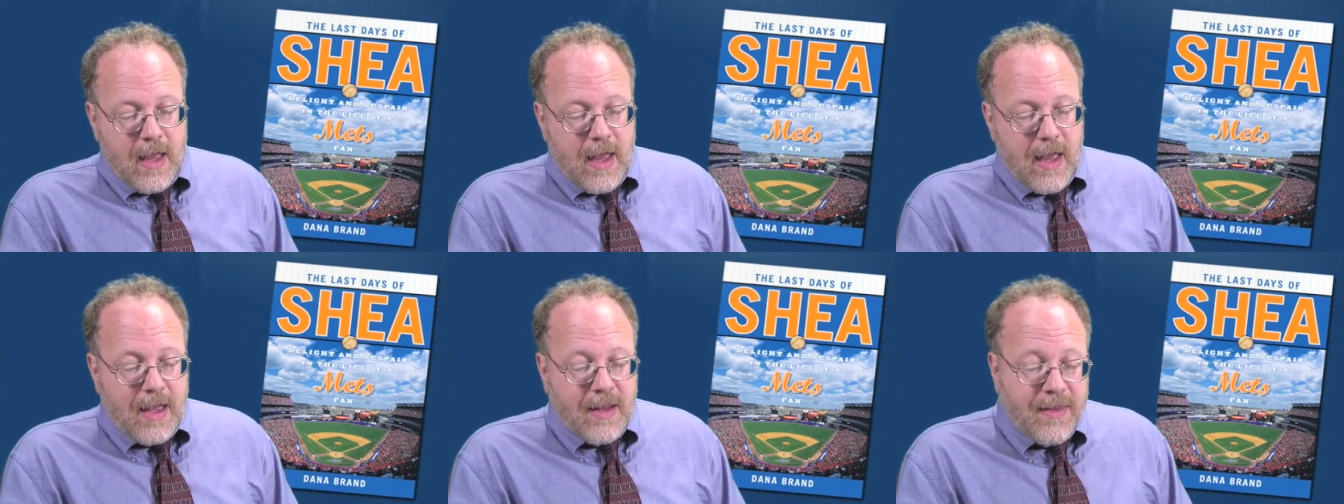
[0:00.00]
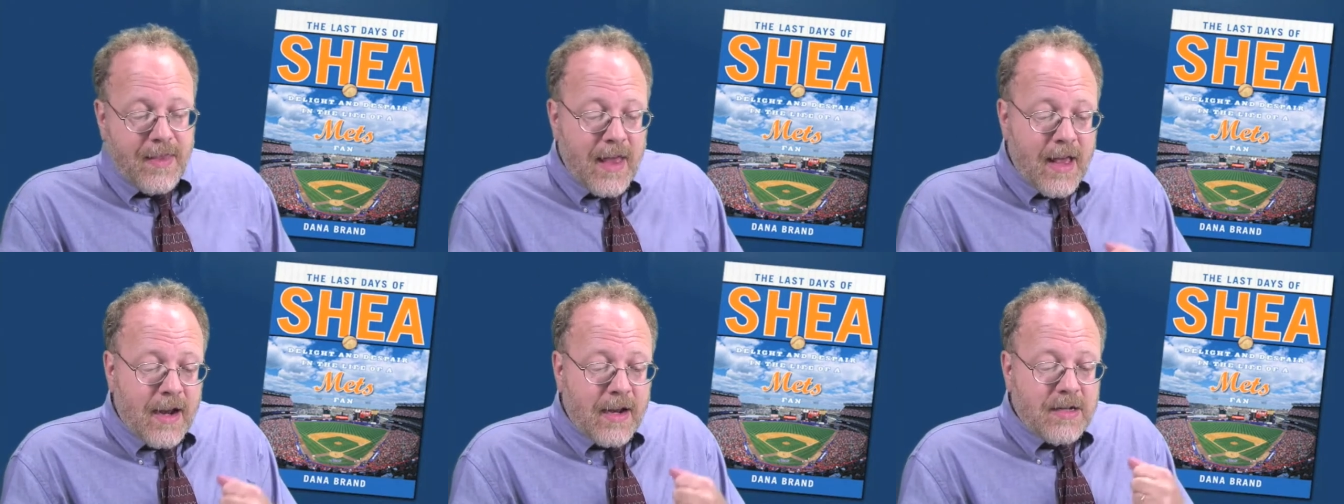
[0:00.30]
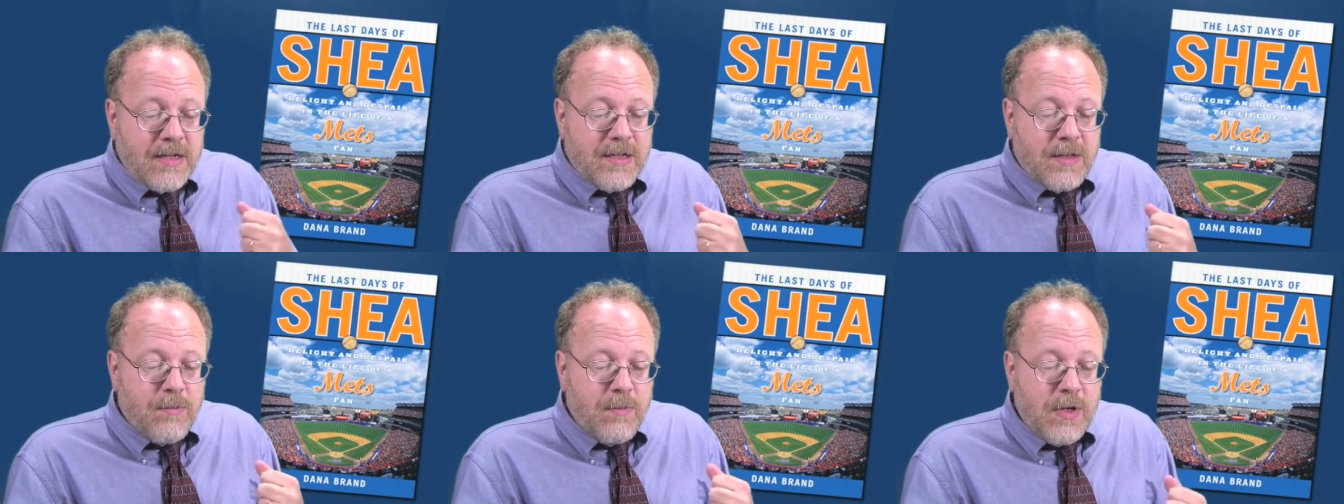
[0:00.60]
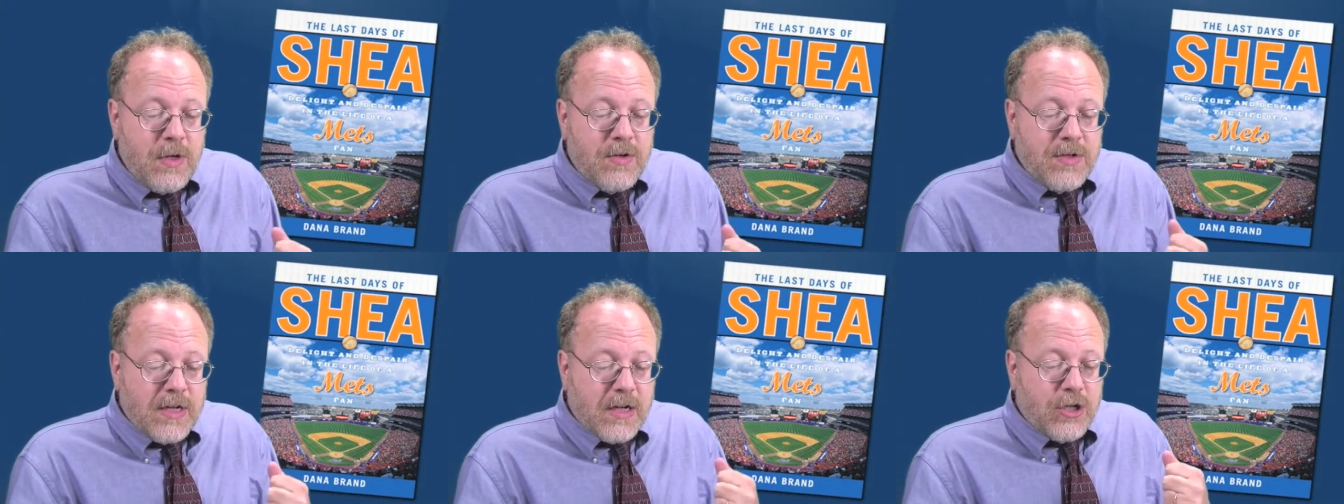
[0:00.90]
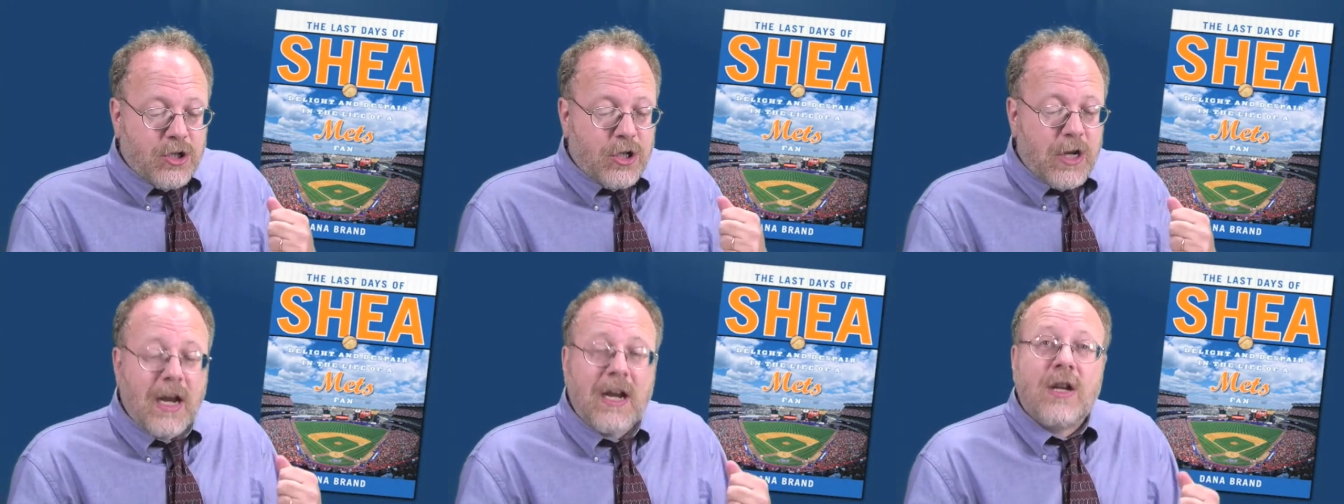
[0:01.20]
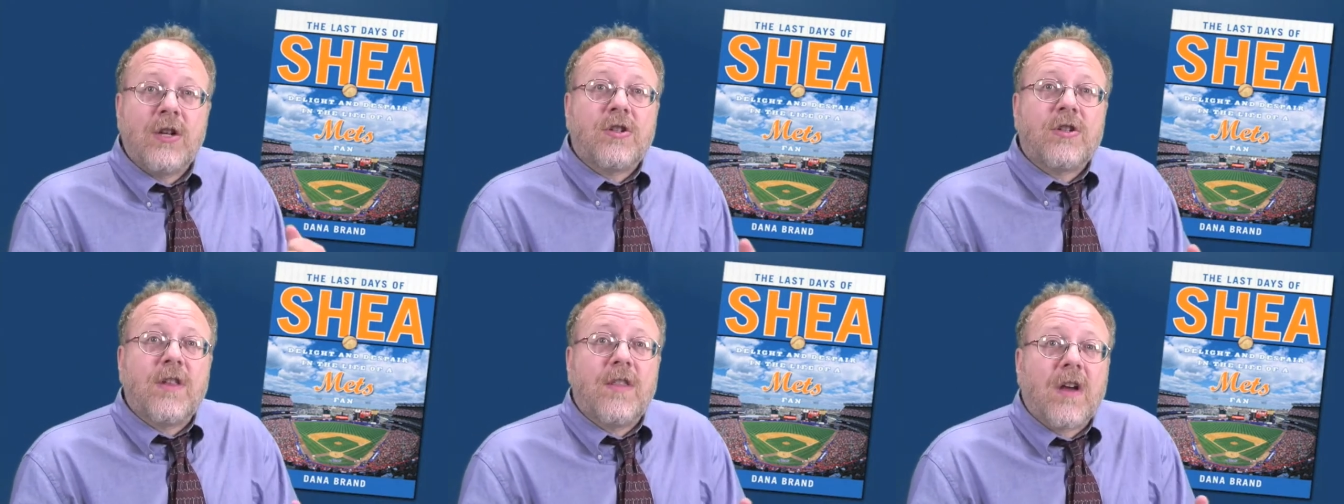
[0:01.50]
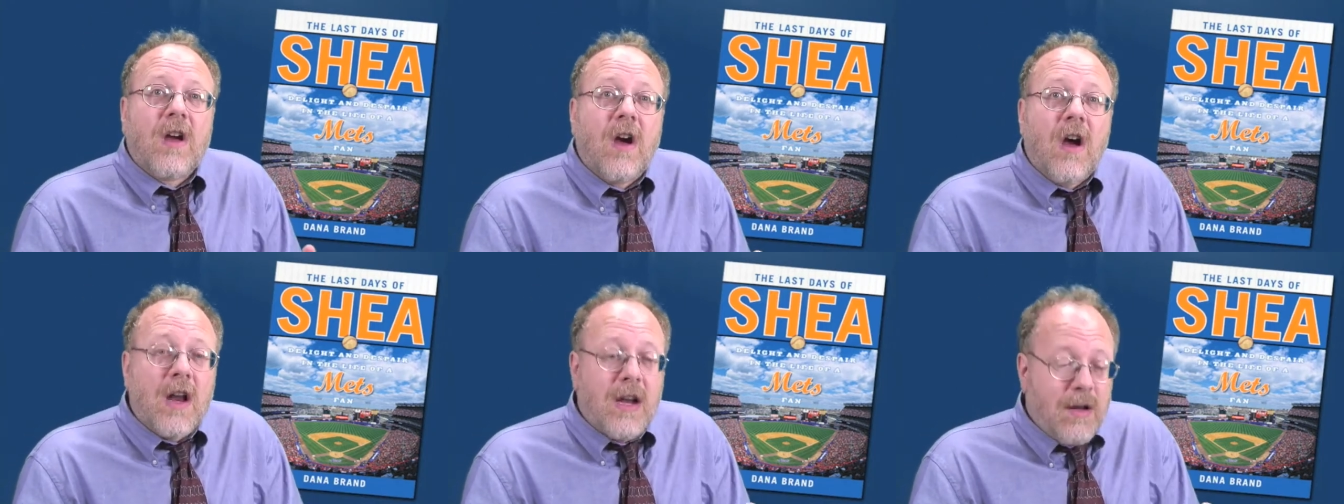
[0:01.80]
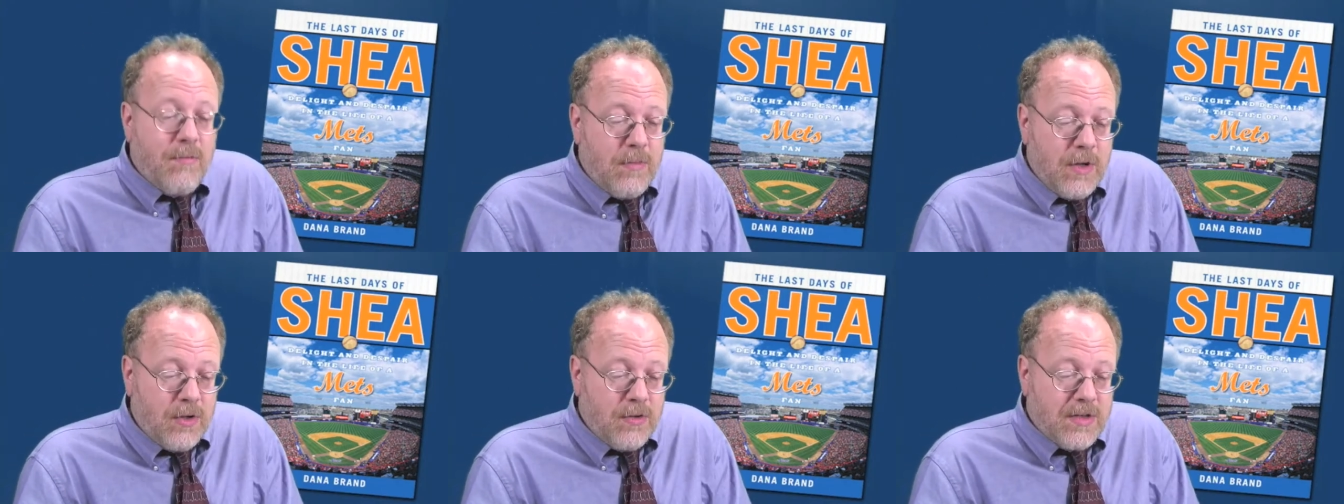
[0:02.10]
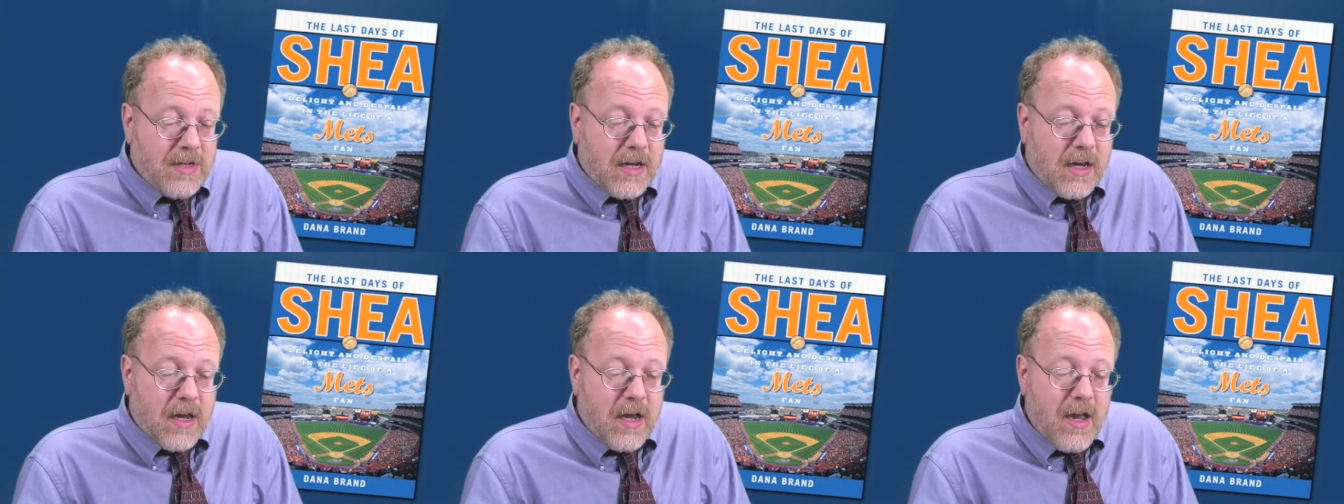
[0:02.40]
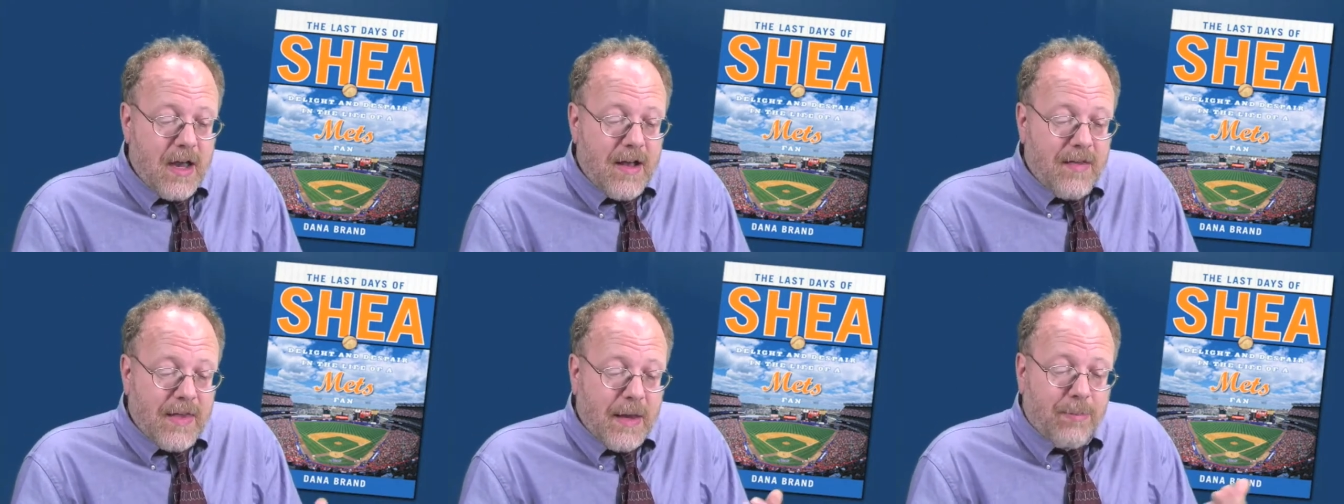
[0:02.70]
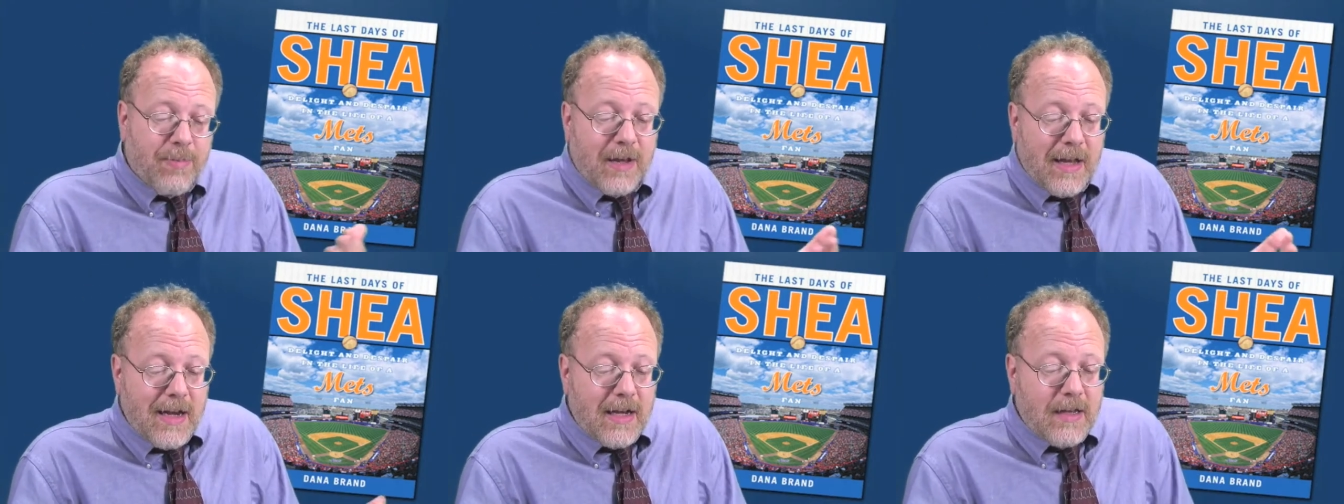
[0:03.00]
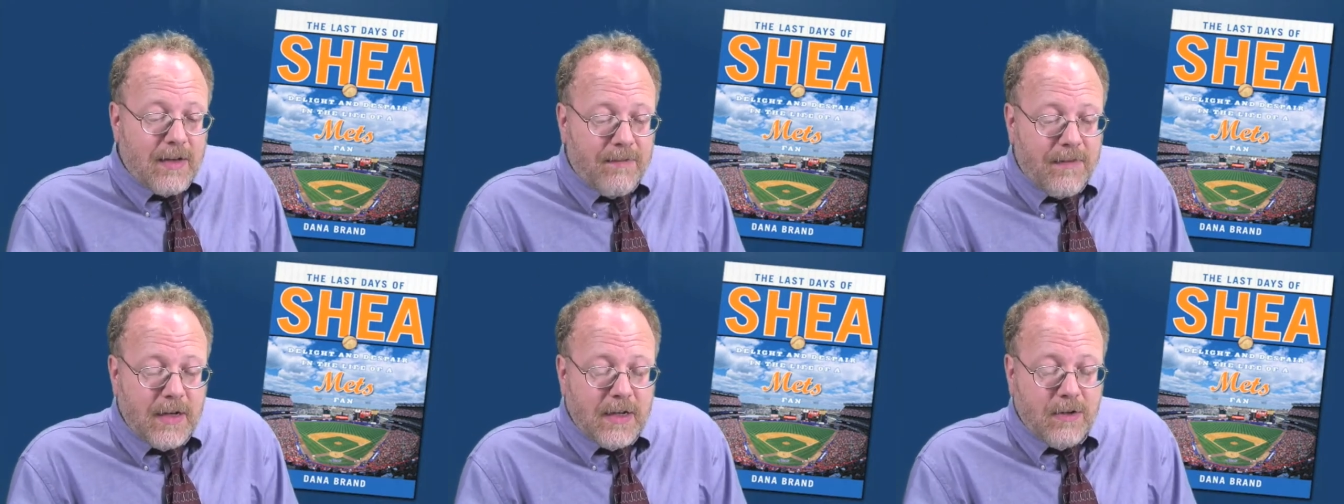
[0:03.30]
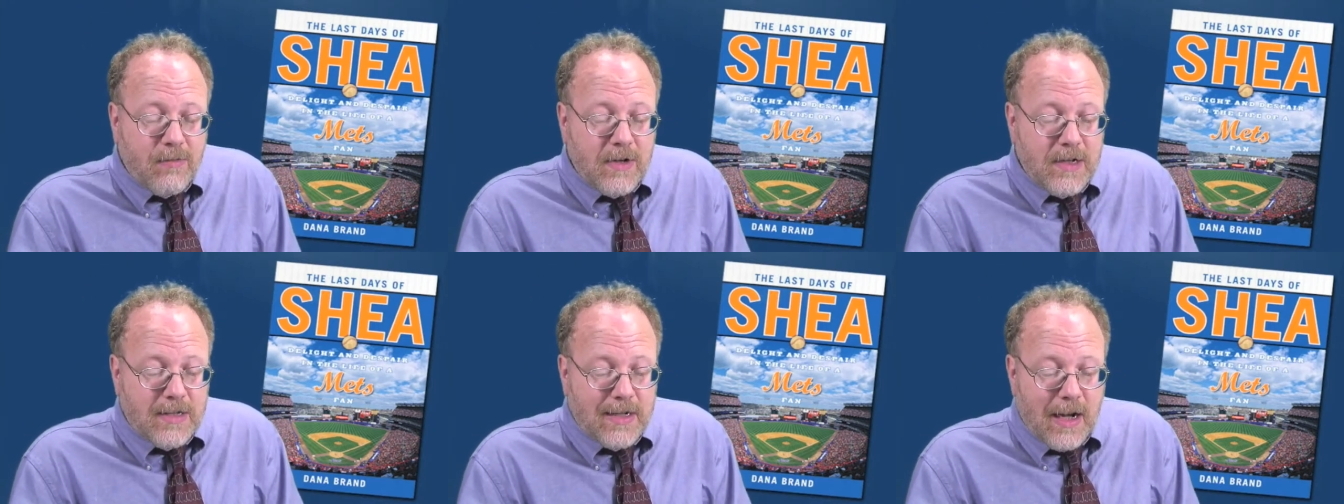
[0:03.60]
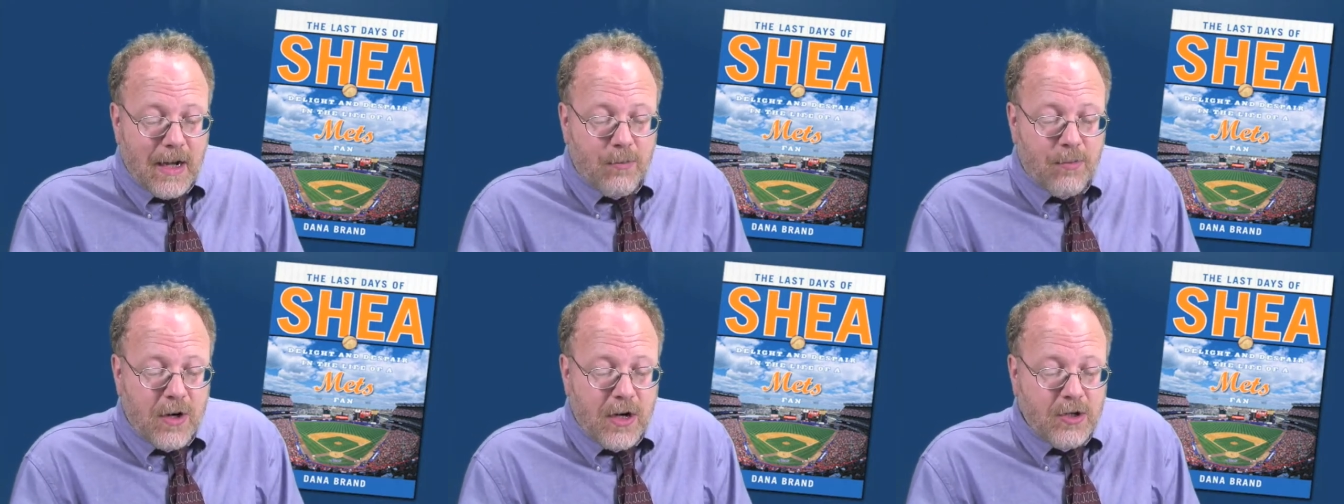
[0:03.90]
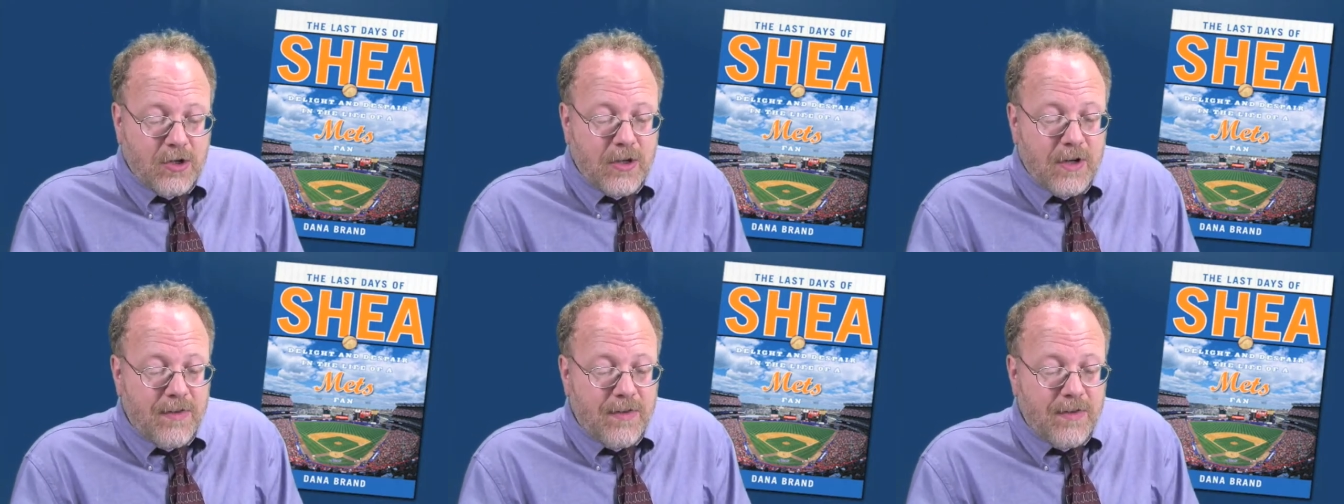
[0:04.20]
And then, as the music changed to the kind of music they play at the victory celebration